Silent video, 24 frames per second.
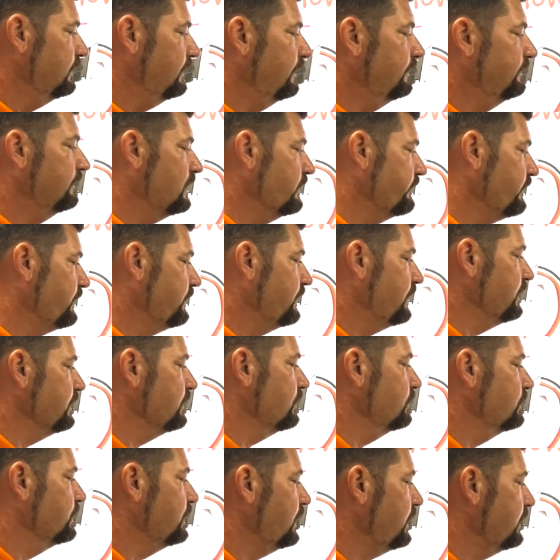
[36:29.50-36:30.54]
Is everything
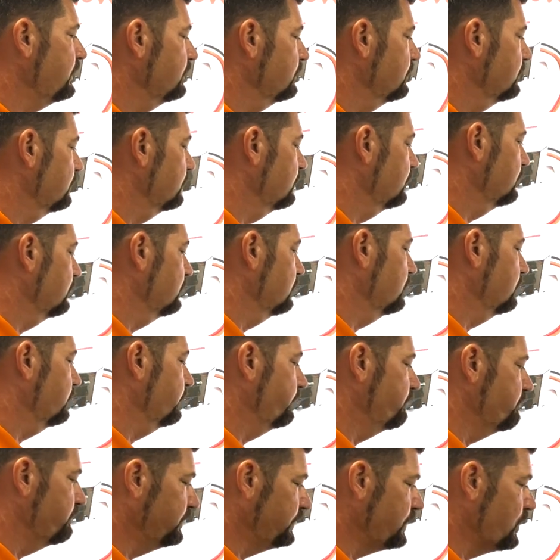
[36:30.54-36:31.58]
okay?
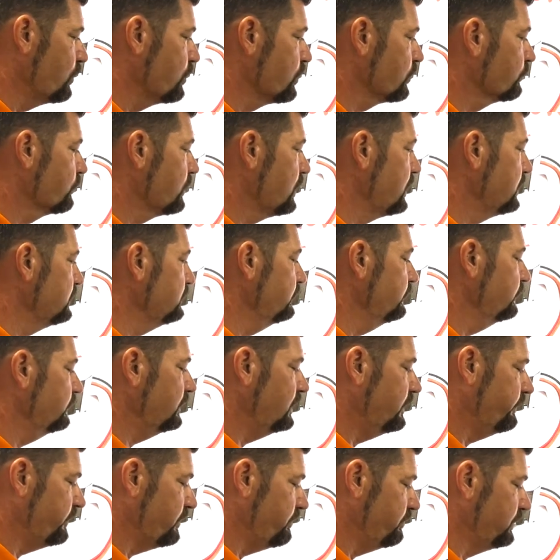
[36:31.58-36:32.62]
Blower runs.
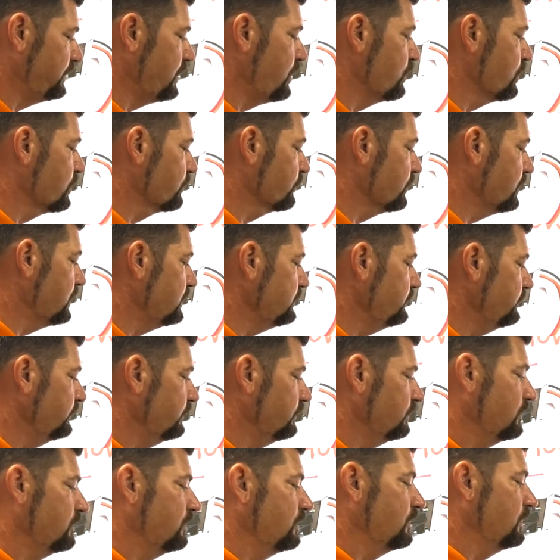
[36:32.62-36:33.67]
If the blower
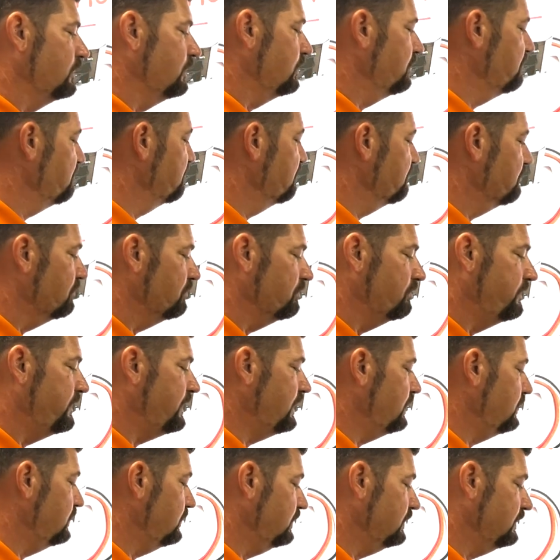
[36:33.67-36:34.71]
runs,
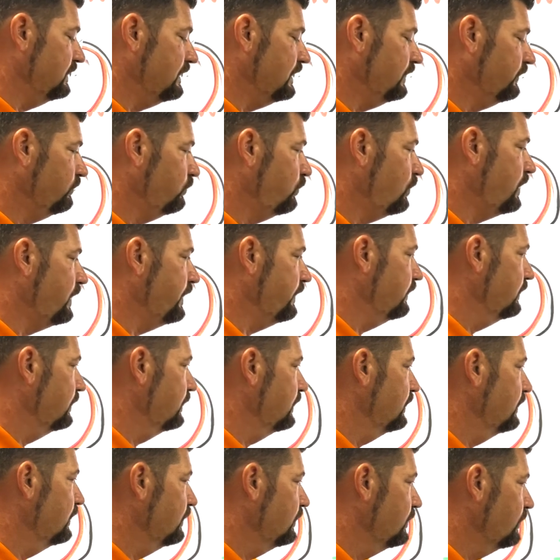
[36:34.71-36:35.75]
then guess what?
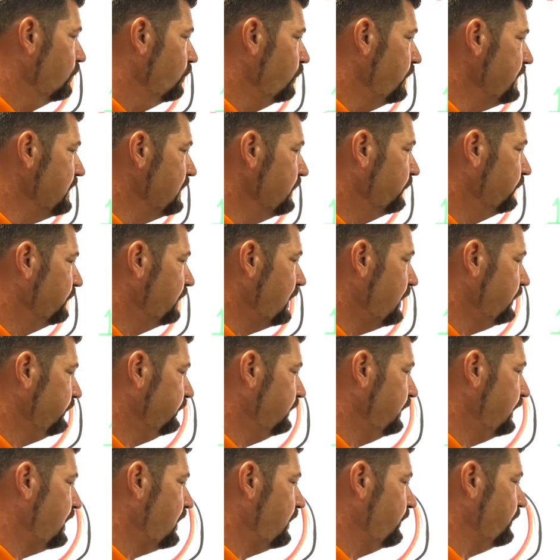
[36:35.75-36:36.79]
We just
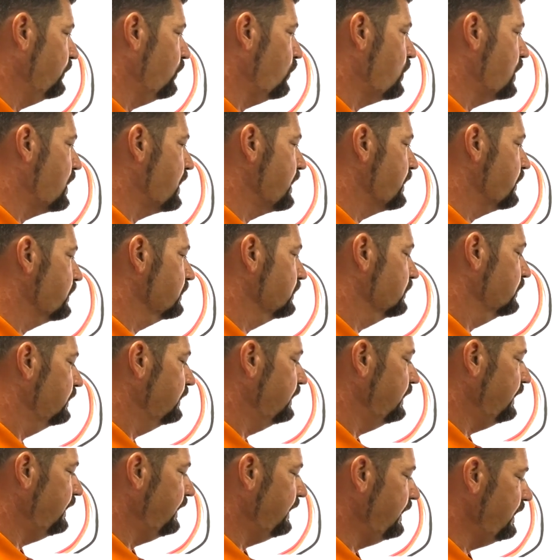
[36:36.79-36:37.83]
tested out the wire
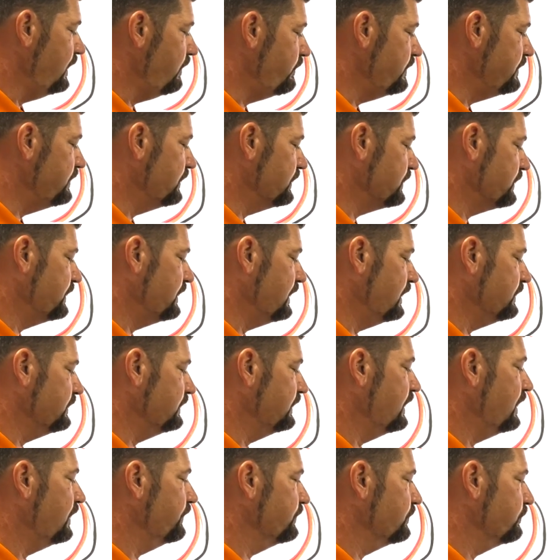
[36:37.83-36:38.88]
and we just
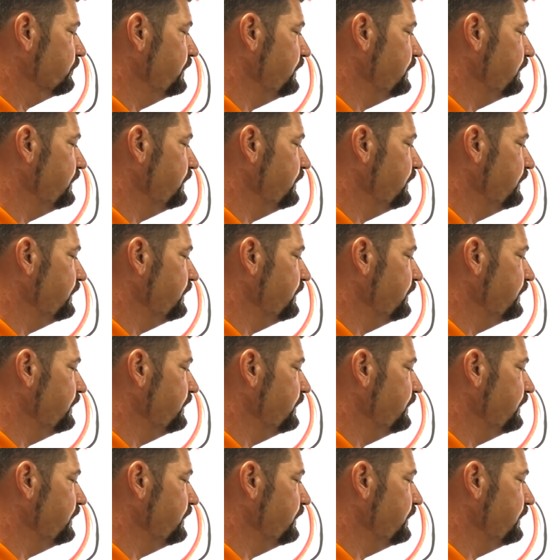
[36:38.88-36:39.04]
tested out the